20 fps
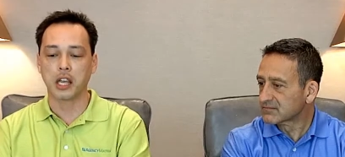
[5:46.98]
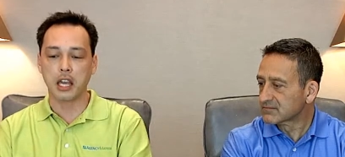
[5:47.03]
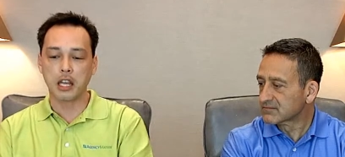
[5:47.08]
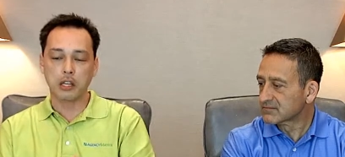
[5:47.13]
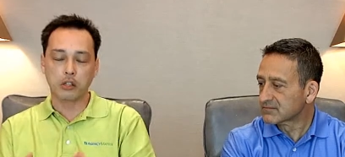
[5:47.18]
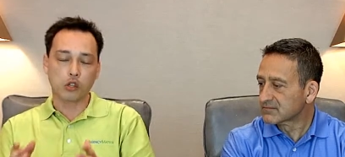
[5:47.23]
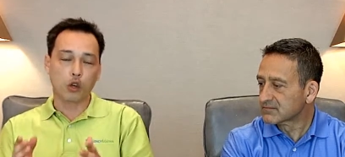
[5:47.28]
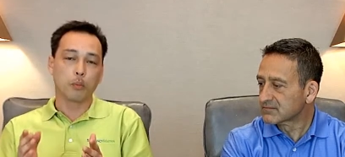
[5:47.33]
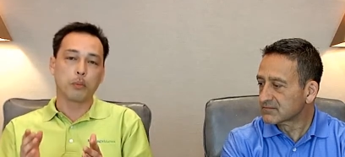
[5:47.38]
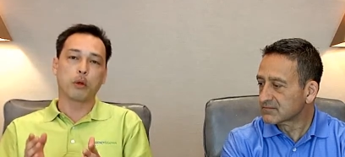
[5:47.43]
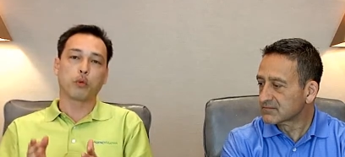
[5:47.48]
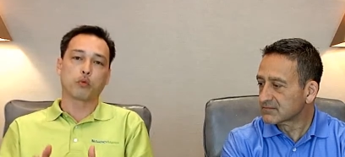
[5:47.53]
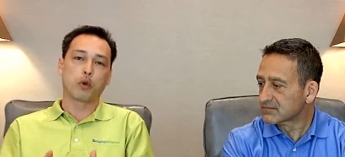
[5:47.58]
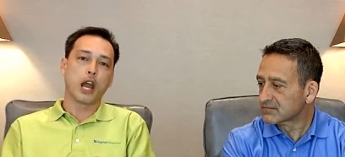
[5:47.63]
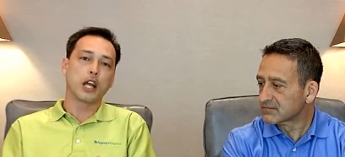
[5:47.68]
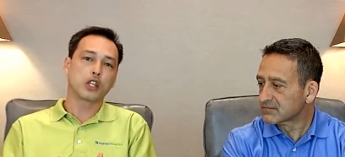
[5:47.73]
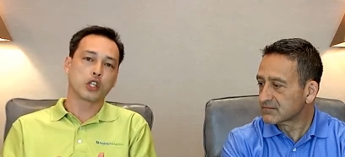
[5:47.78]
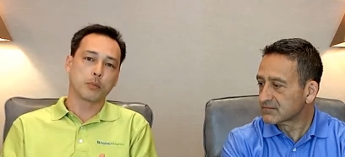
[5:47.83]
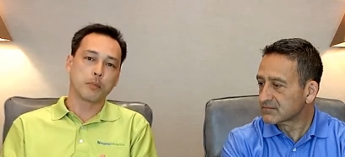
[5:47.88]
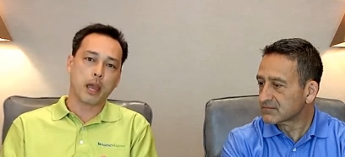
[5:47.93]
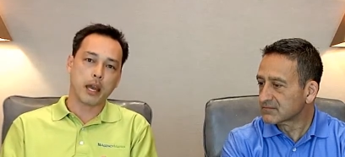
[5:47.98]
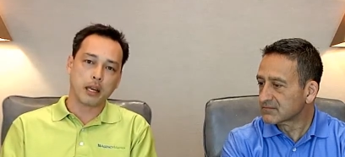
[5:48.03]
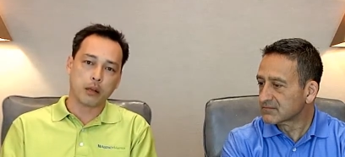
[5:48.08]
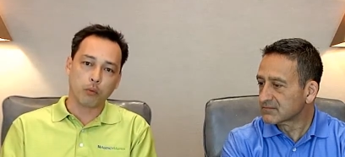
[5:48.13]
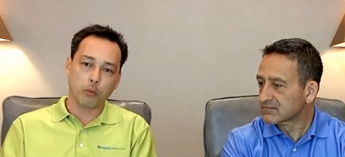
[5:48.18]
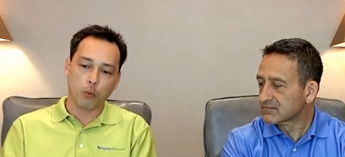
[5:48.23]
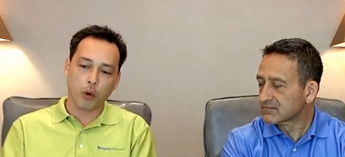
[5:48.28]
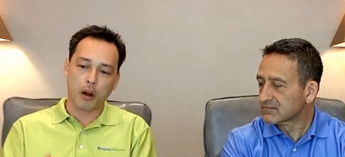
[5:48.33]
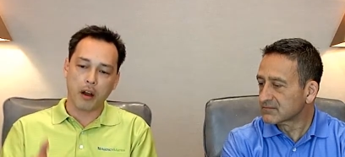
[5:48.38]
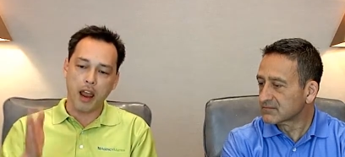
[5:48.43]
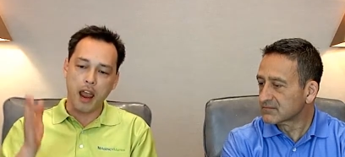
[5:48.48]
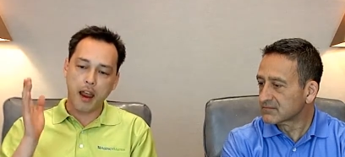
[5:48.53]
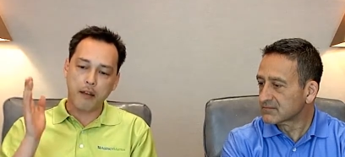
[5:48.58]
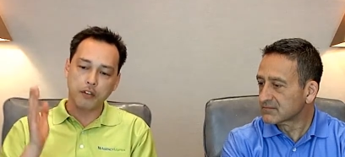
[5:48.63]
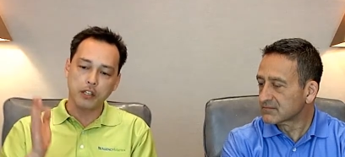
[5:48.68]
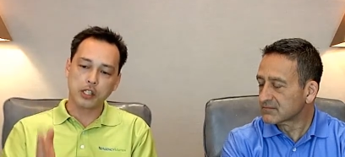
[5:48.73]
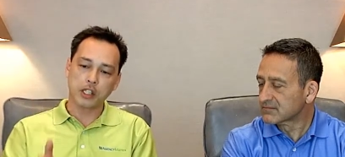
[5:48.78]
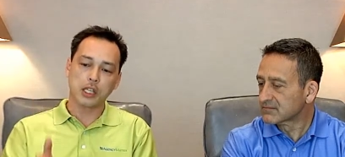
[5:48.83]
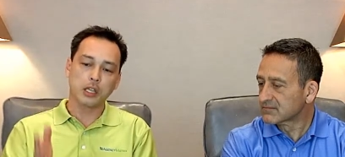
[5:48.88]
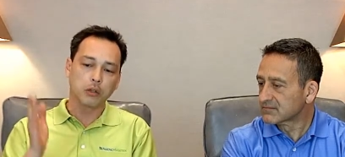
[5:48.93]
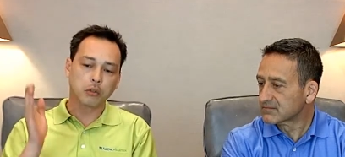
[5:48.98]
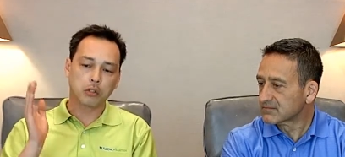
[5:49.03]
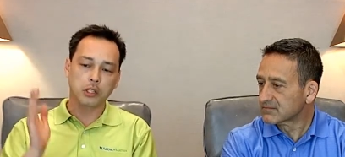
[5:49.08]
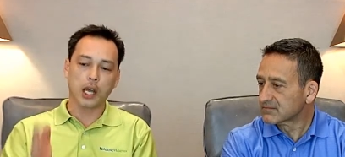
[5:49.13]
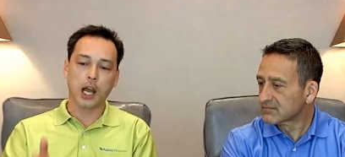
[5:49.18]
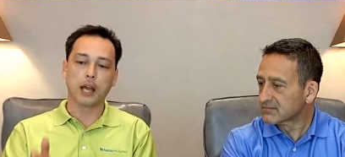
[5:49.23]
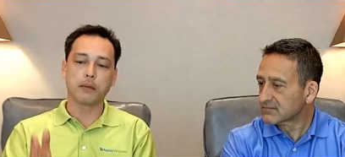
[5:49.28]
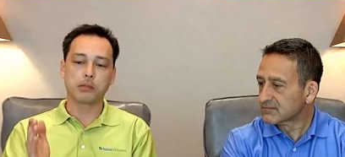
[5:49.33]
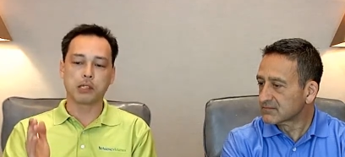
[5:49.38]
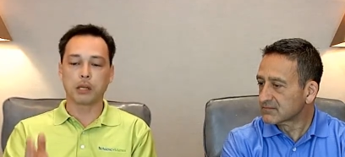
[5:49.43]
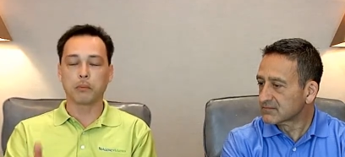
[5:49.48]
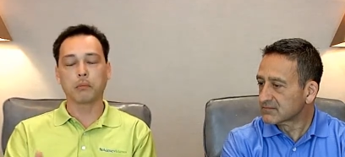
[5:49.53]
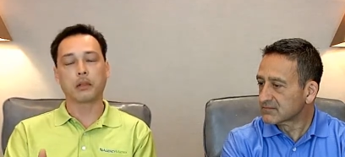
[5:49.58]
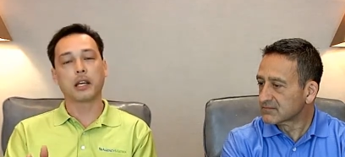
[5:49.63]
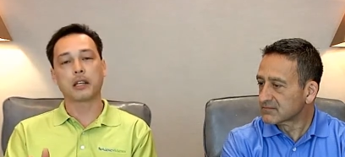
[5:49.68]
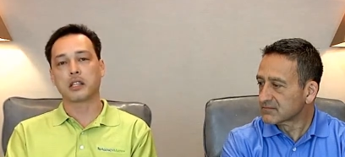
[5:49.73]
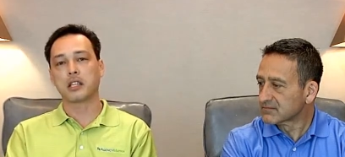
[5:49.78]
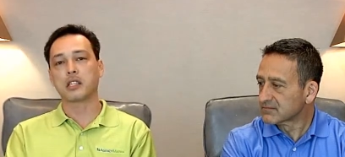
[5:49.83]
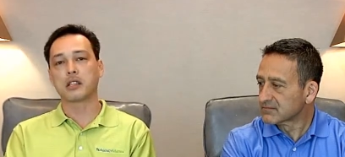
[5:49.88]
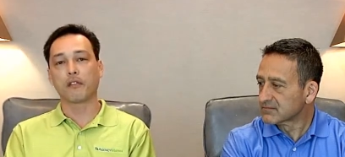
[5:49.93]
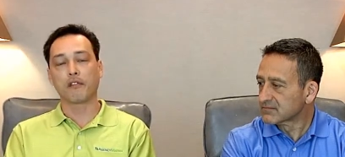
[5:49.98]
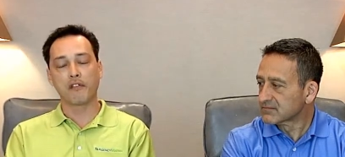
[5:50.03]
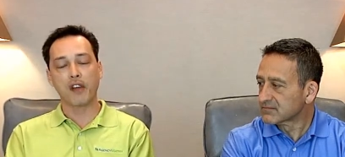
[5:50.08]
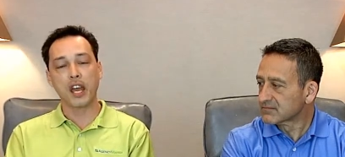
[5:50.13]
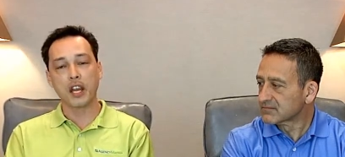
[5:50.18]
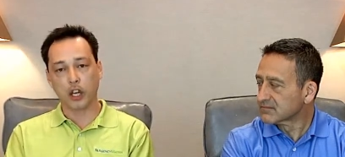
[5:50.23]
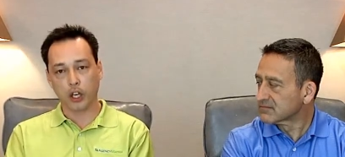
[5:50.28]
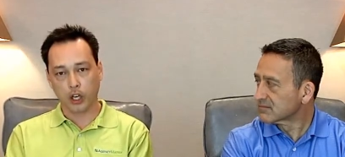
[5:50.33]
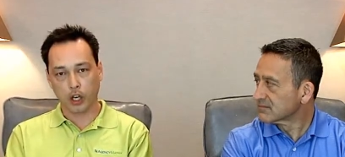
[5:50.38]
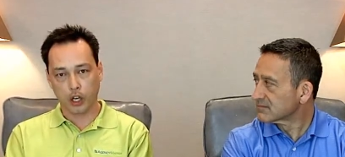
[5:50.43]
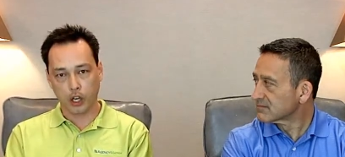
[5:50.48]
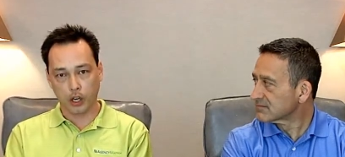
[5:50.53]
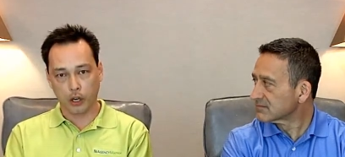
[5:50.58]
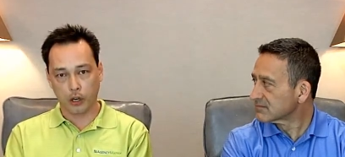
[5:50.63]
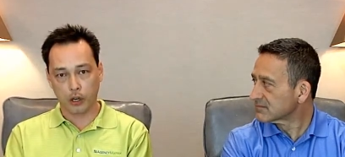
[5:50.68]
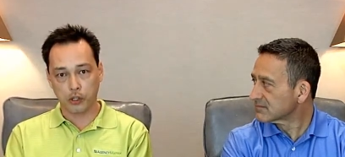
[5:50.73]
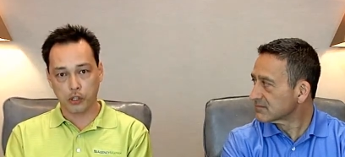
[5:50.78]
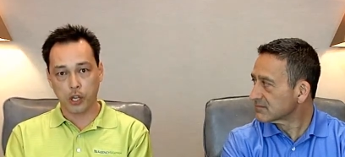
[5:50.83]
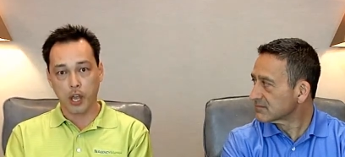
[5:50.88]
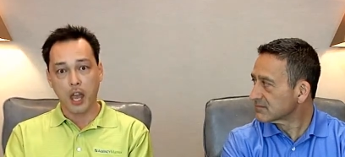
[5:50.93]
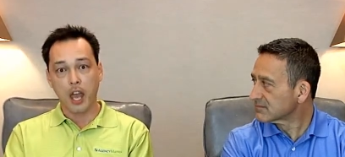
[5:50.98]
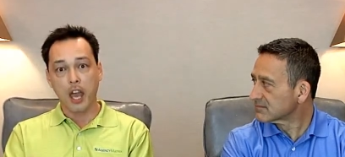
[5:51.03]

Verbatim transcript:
Speaker 1: it is going to be regimented where every single time something like this event occurs,